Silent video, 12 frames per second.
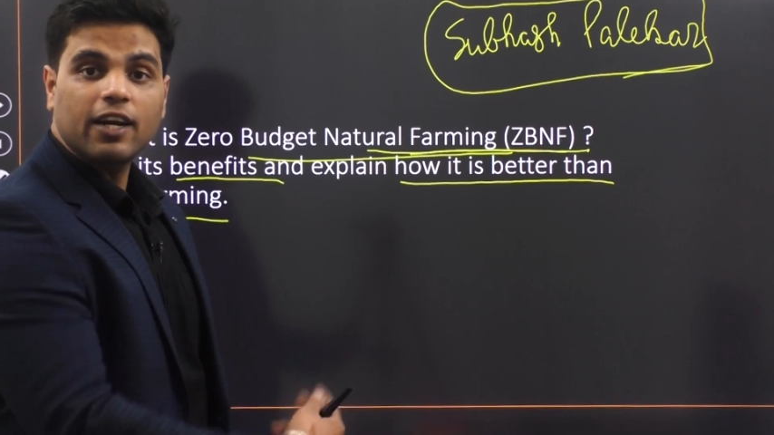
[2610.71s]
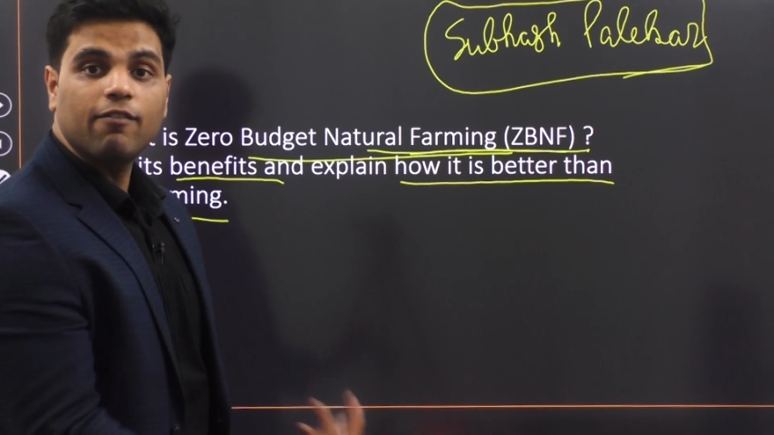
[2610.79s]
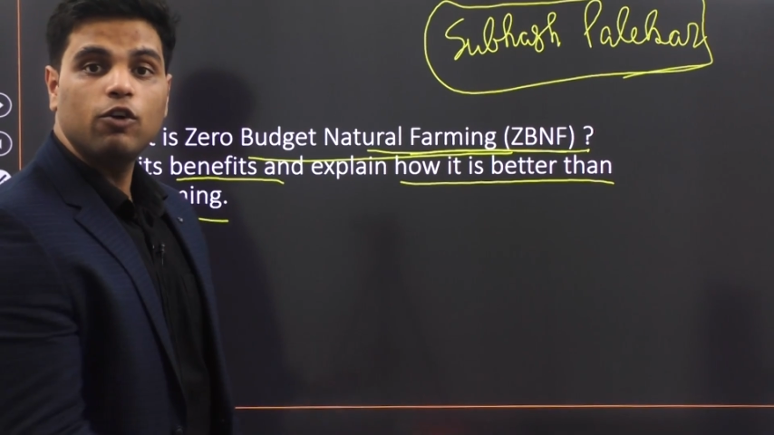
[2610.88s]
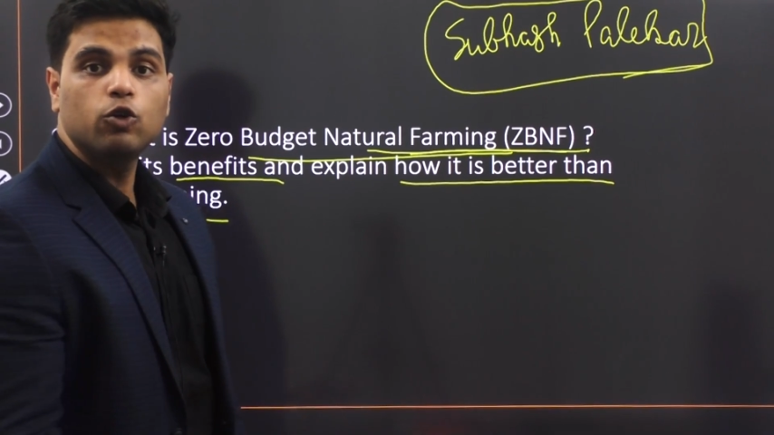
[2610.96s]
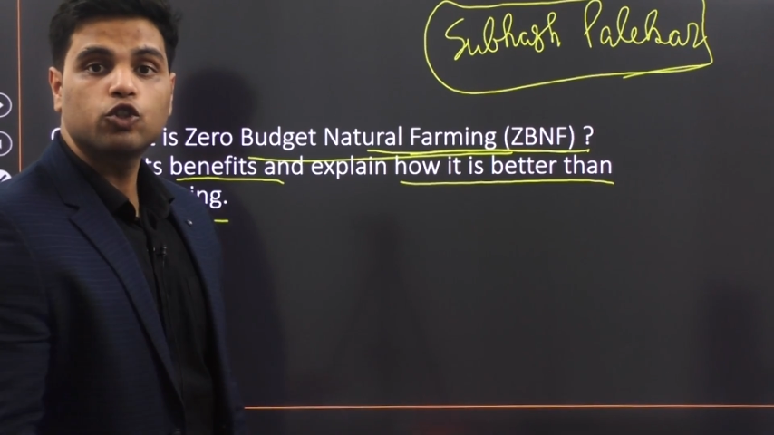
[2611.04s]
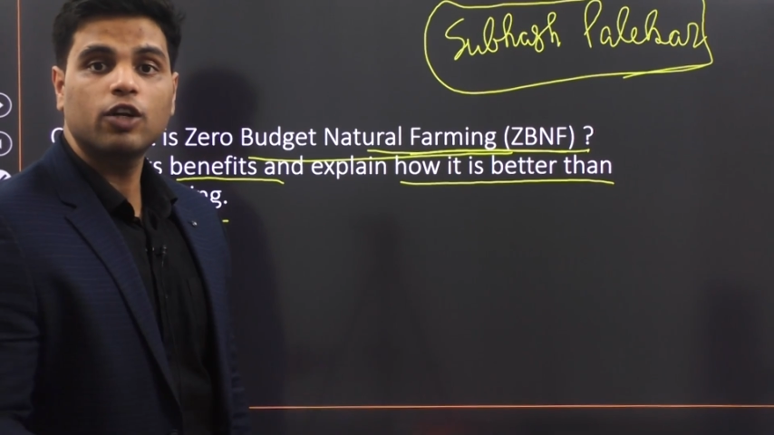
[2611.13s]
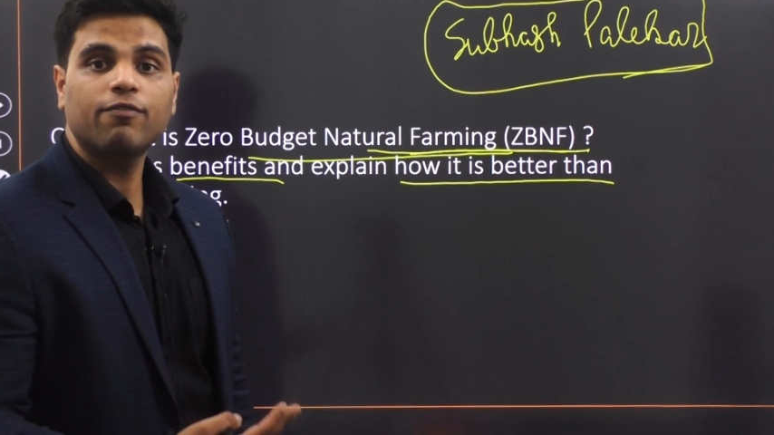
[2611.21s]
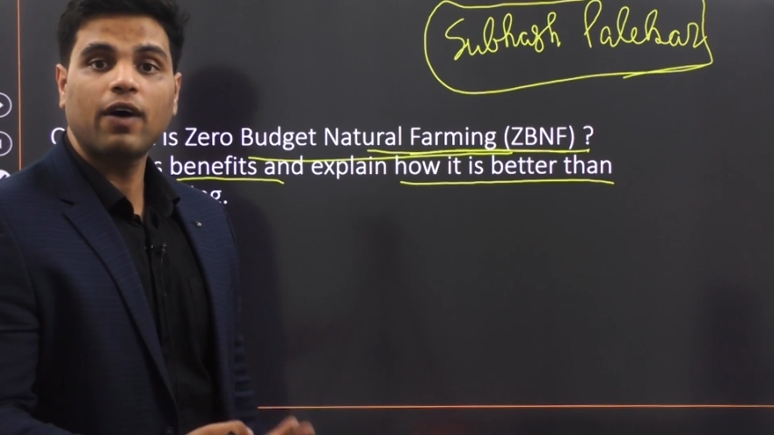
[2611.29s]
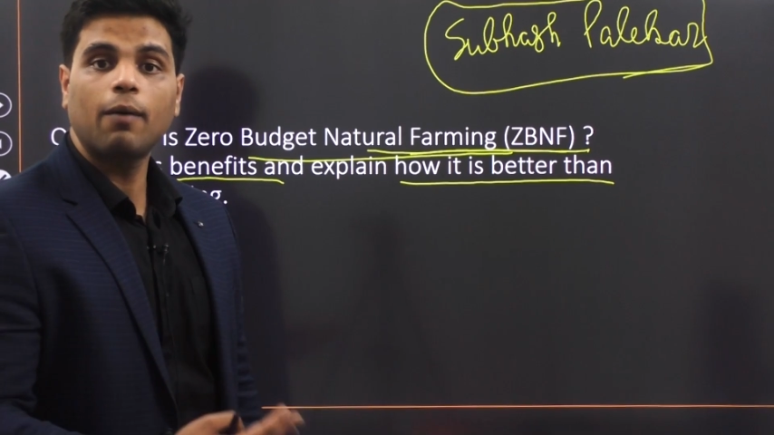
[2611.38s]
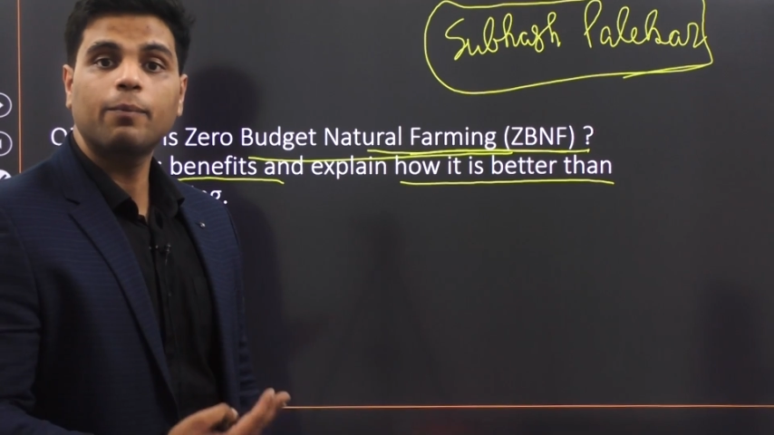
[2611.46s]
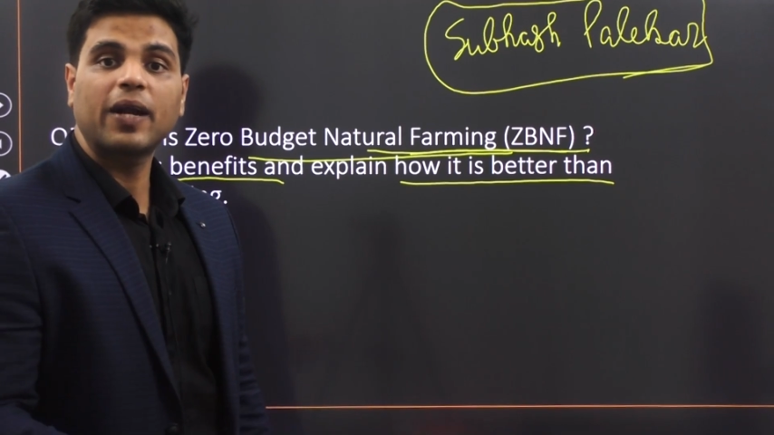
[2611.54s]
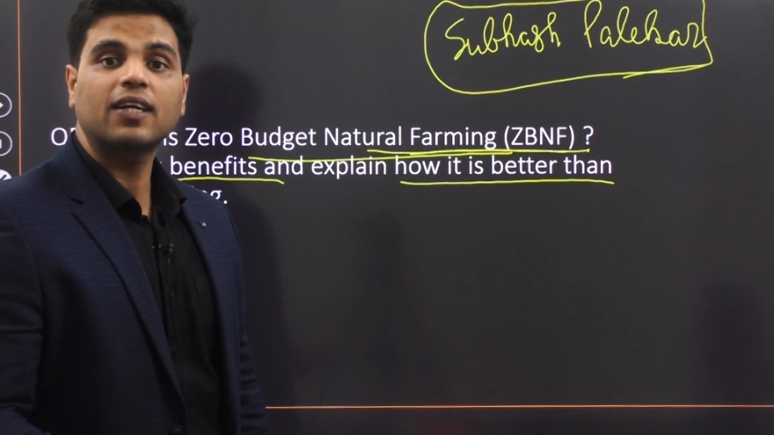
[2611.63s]
Revolution
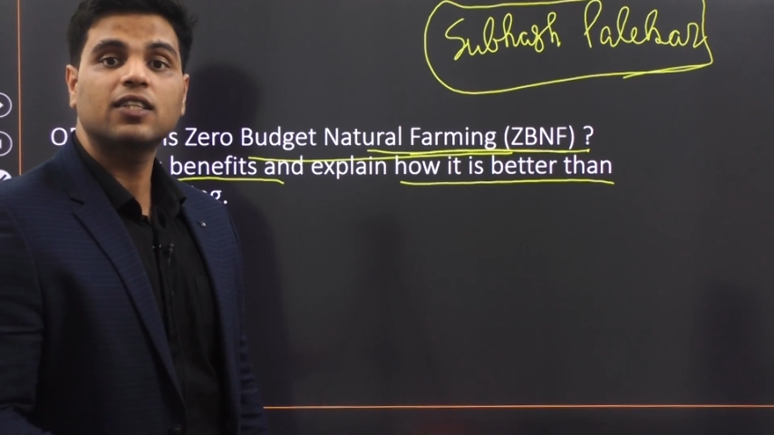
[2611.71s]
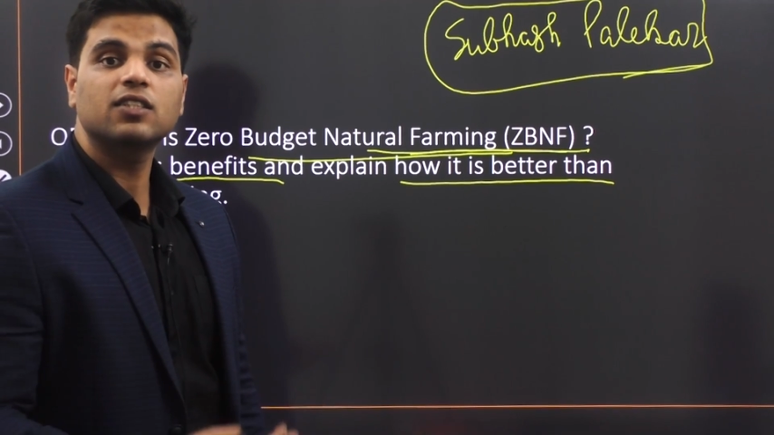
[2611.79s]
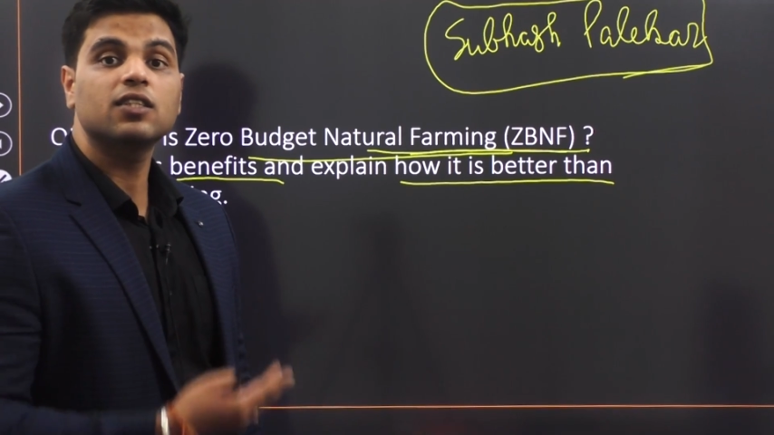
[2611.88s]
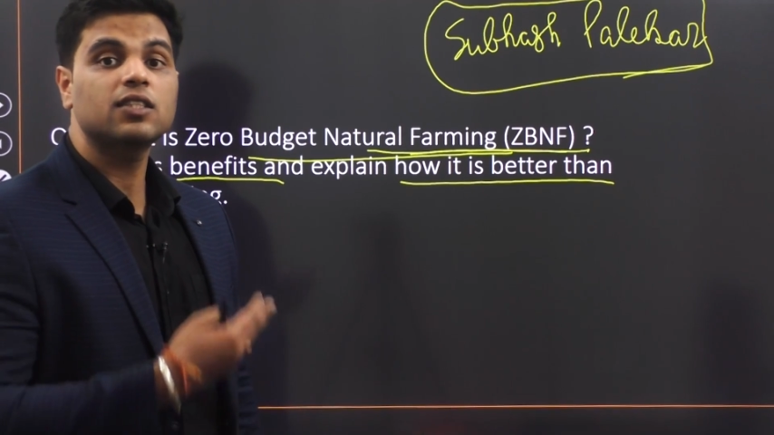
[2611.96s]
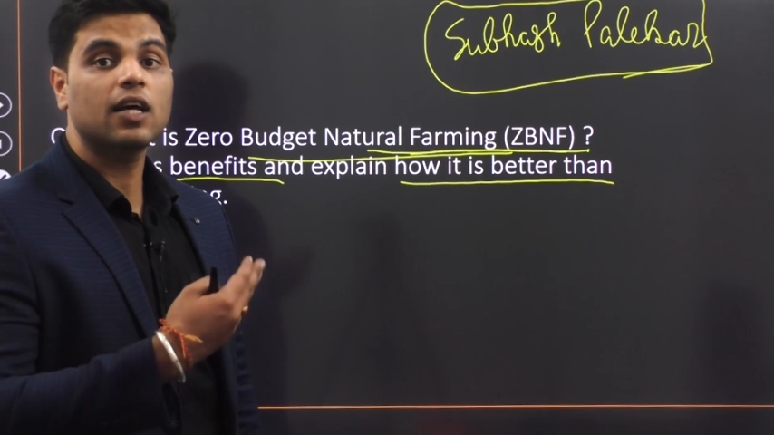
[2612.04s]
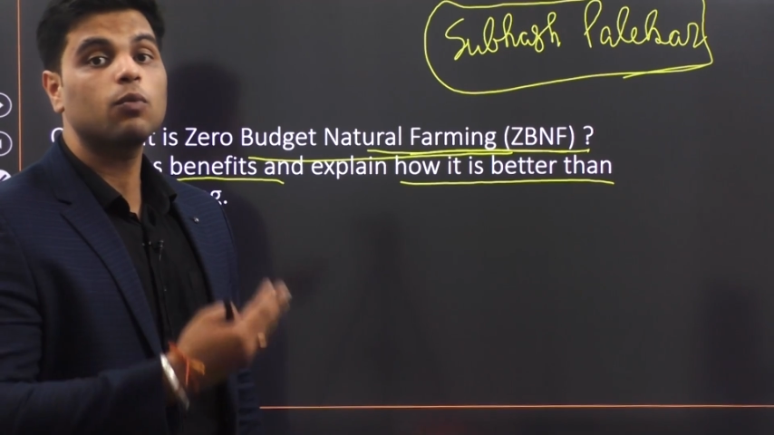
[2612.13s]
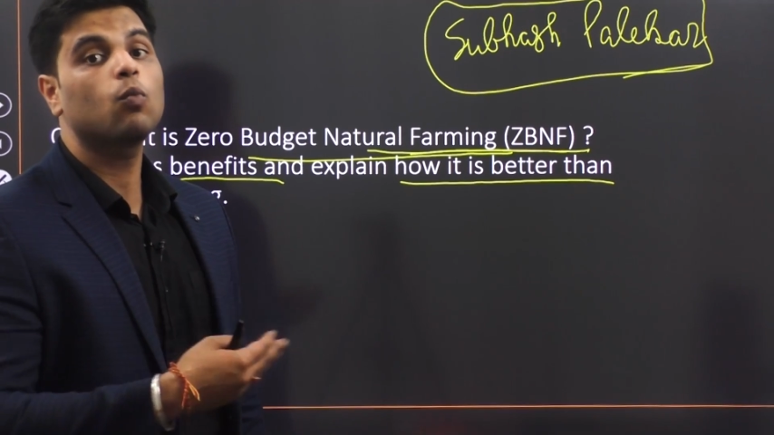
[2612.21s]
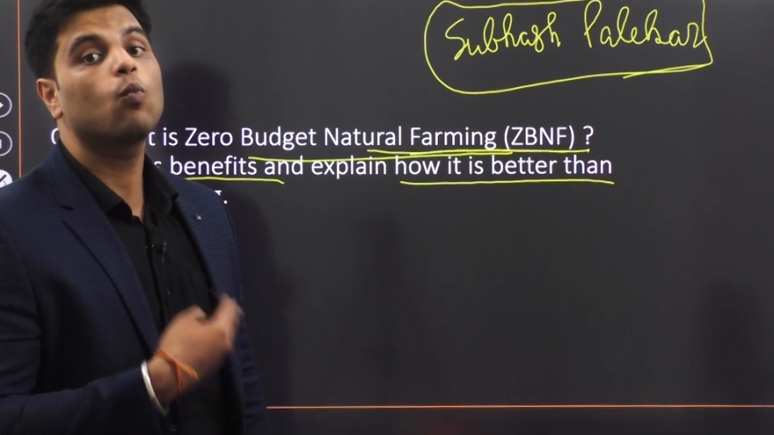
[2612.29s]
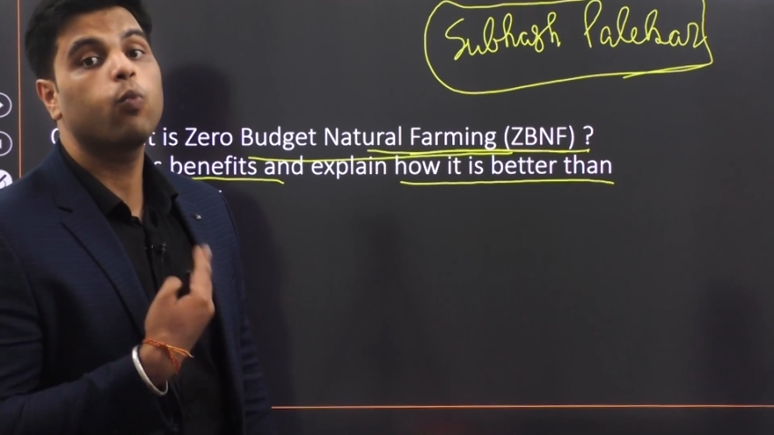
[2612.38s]
farm practices are